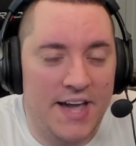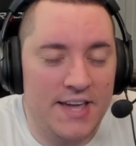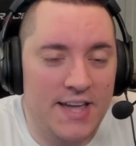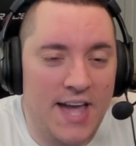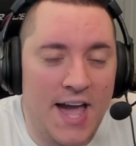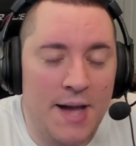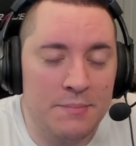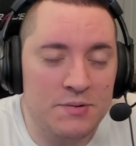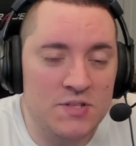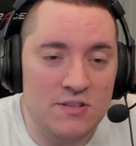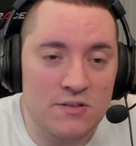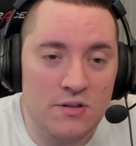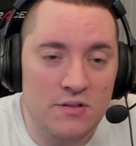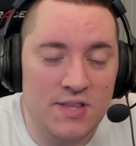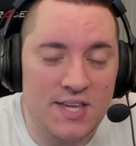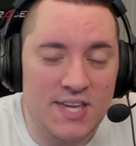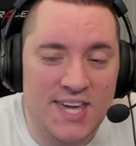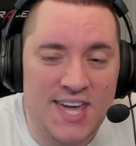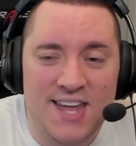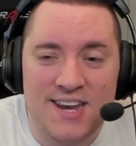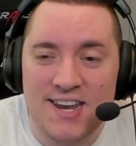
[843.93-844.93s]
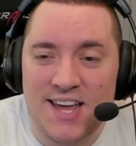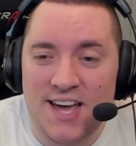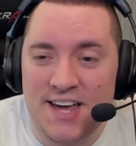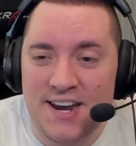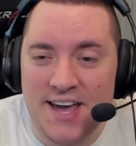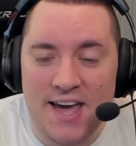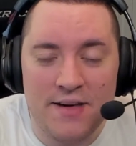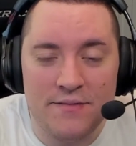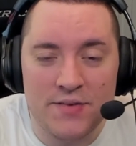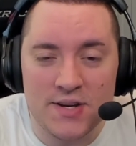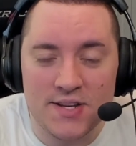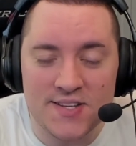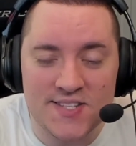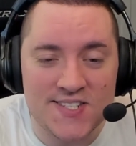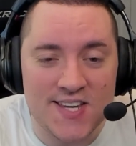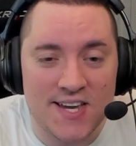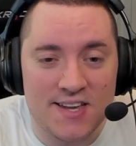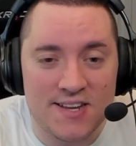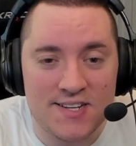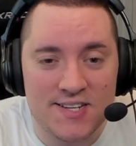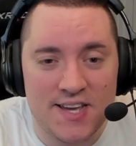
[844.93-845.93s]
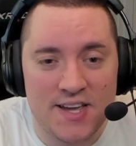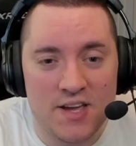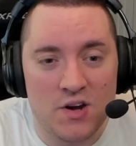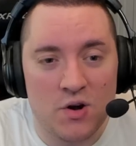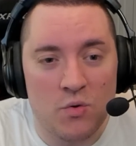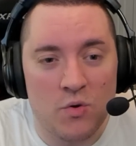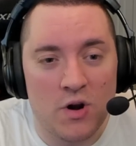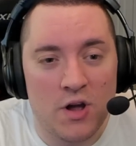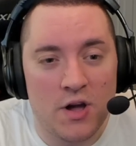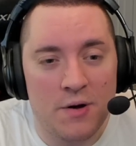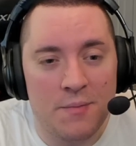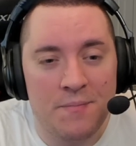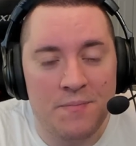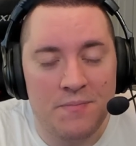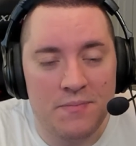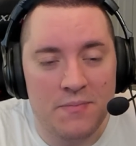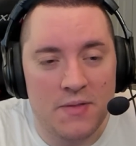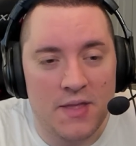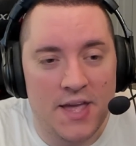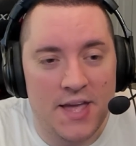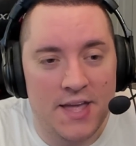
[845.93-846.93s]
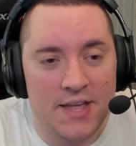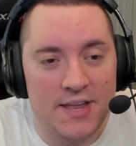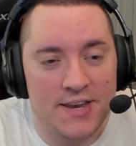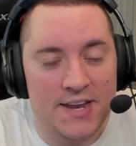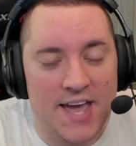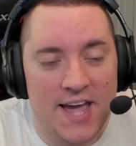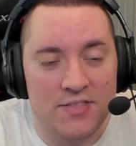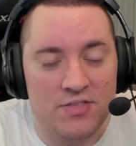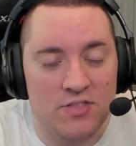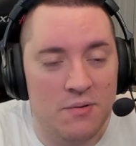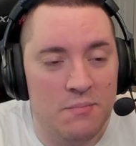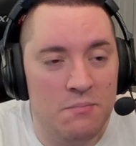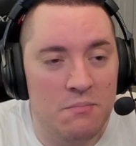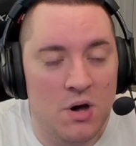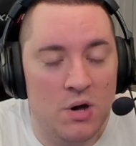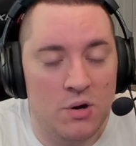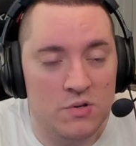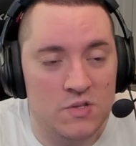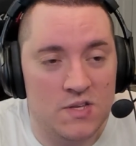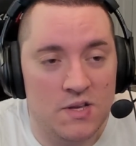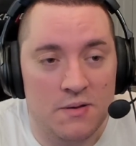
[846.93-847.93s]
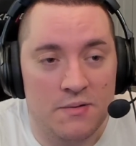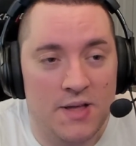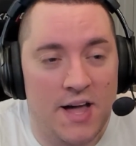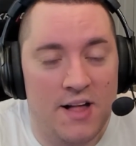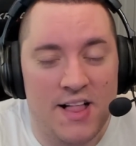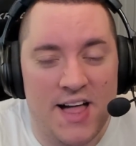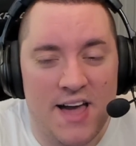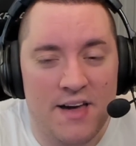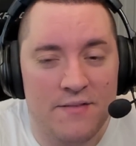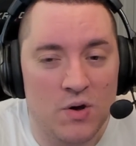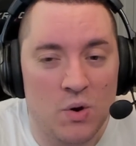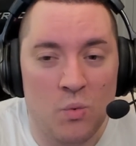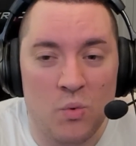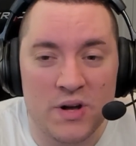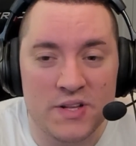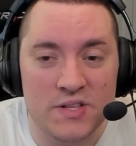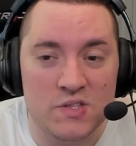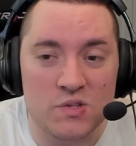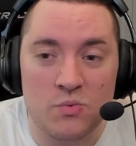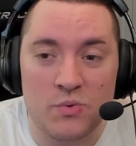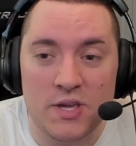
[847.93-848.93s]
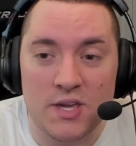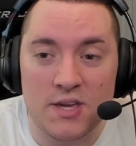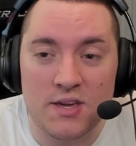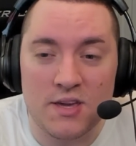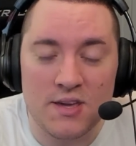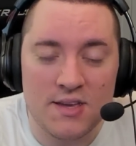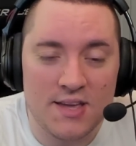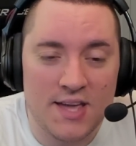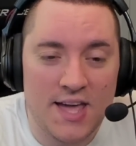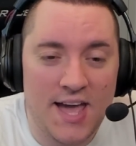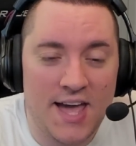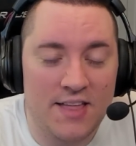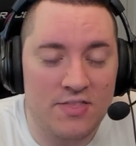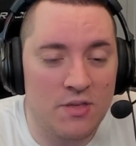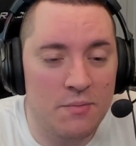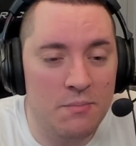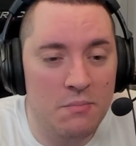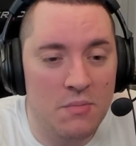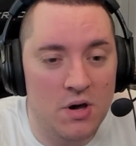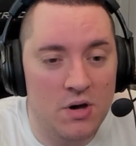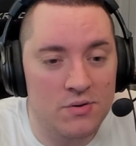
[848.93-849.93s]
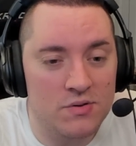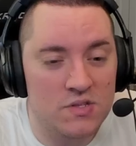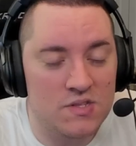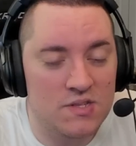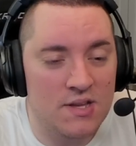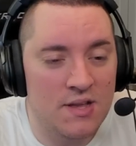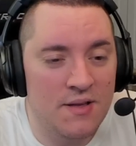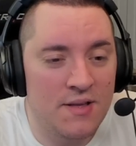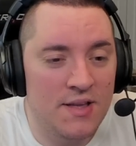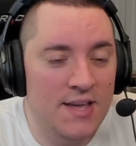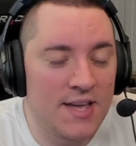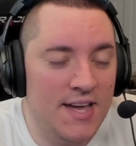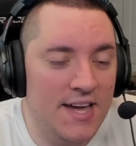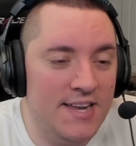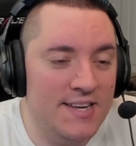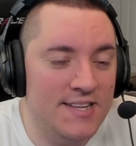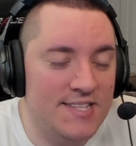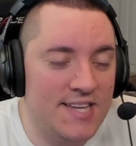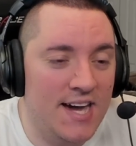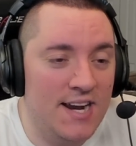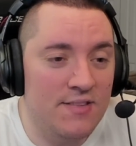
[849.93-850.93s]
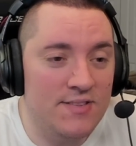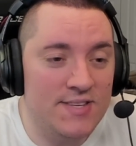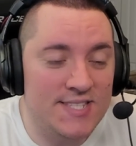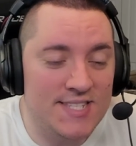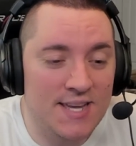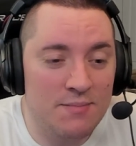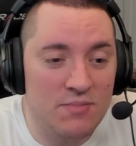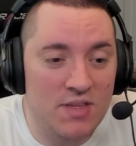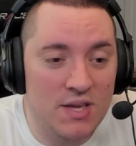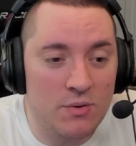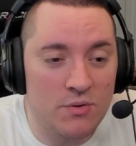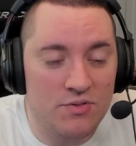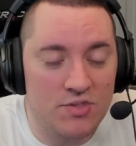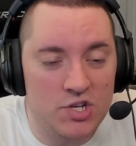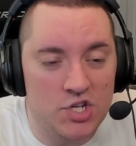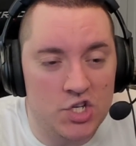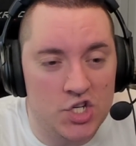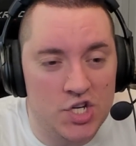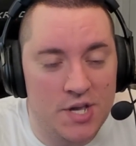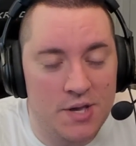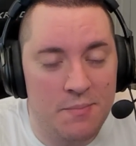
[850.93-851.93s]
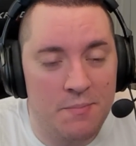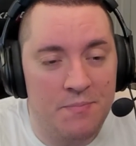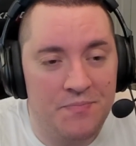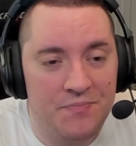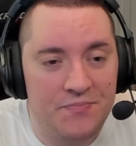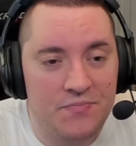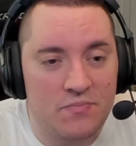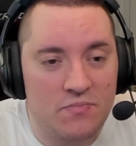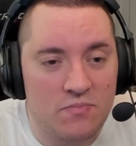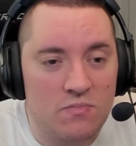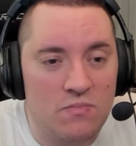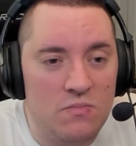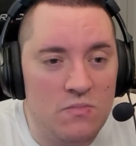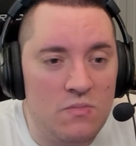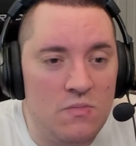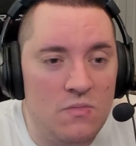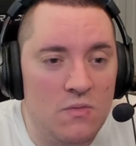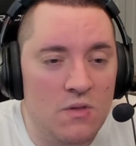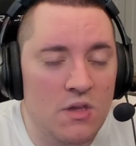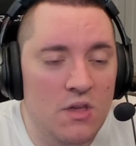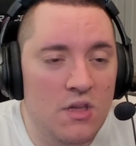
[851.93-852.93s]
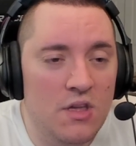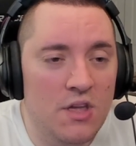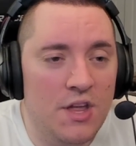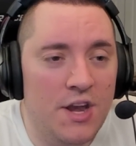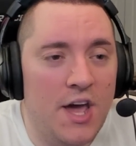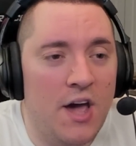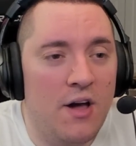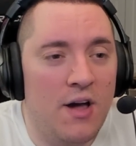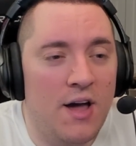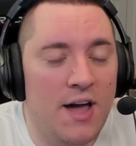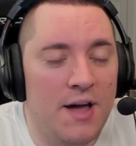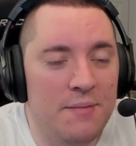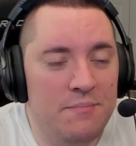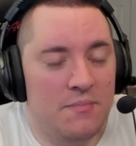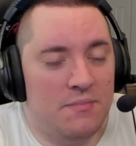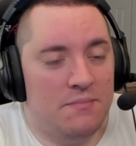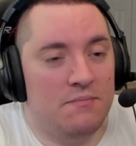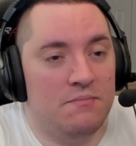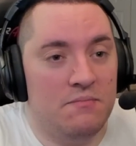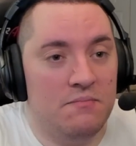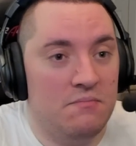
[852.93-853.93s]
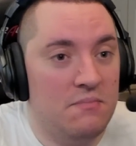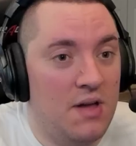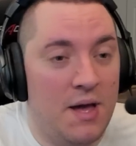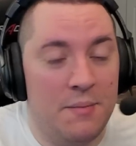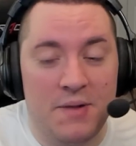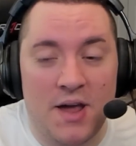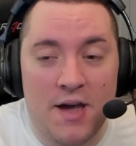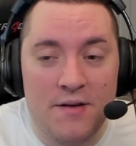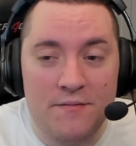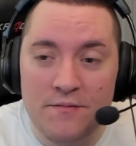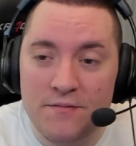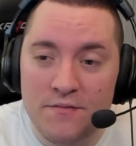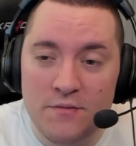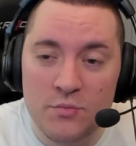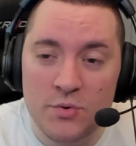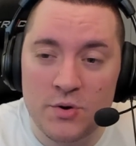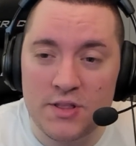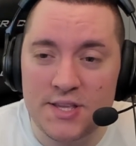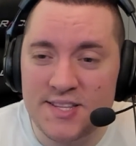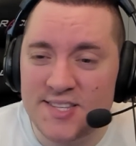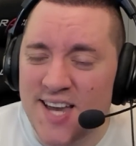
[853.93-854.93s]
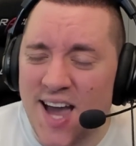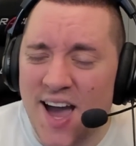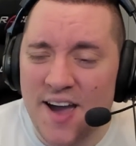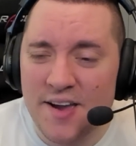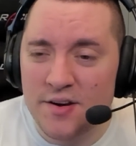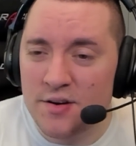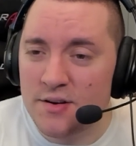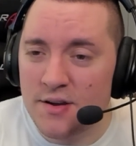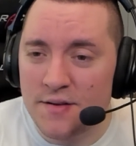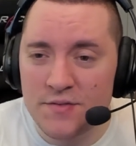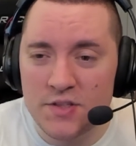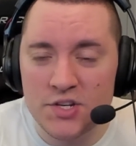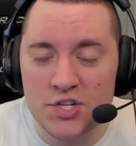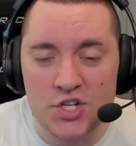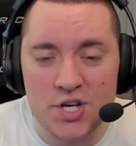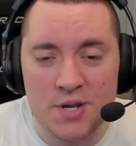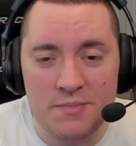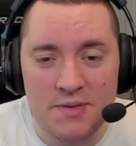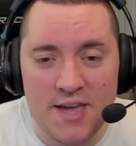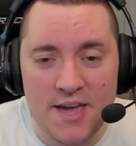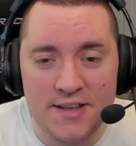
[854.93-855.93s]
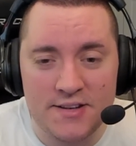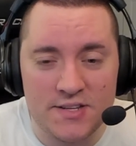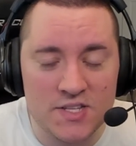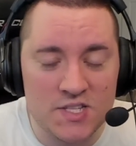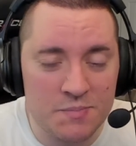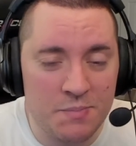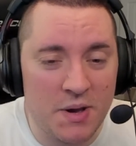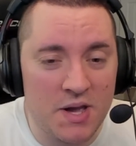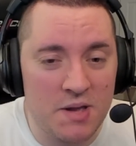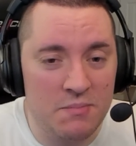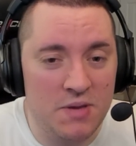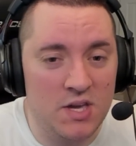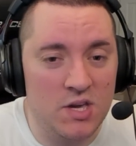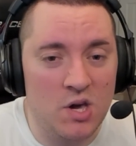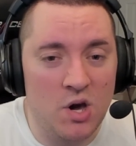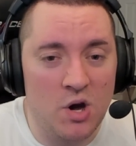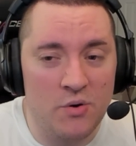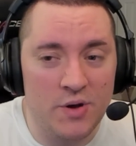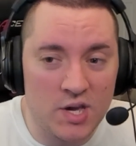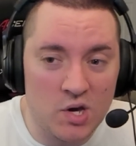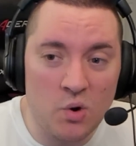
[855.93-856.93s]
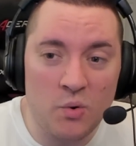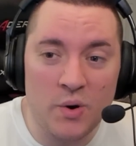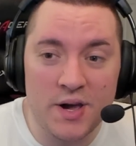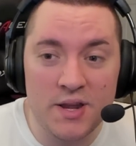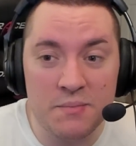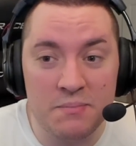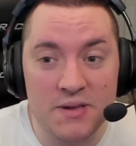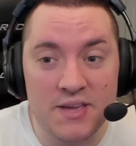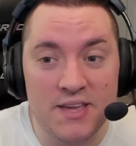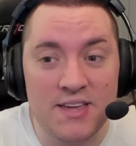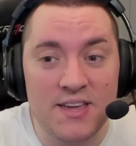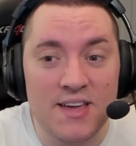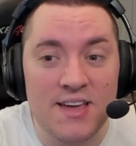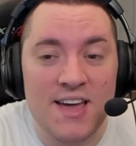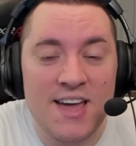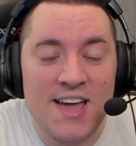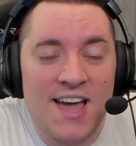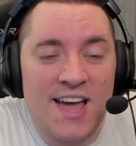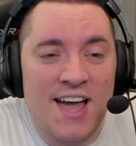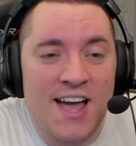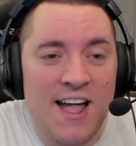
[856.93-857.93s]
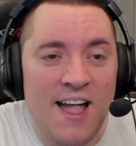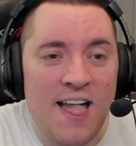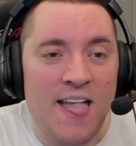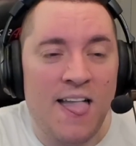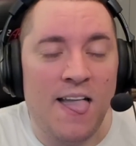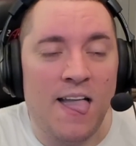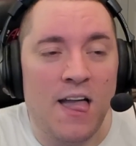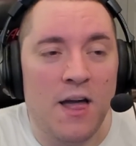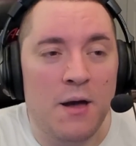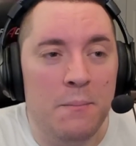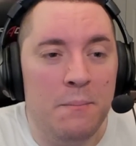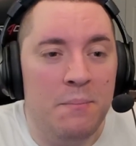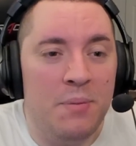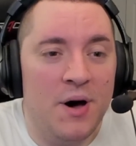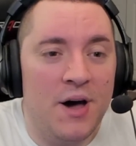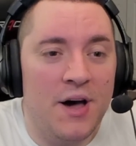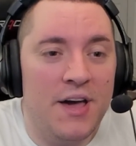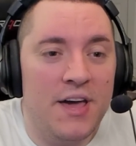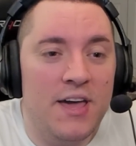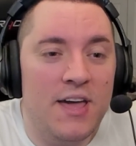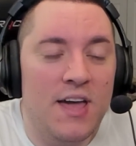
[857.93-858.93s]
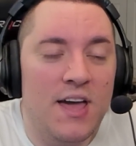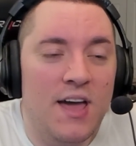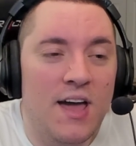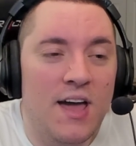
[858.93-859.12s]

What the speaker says: absolutely cannot have it a second day in a row. And at the most, I'll have it once a week, at the most. And it's kind of the same thing with the gym. I'm not really tired of the gym yet, despite me going quite a bit. But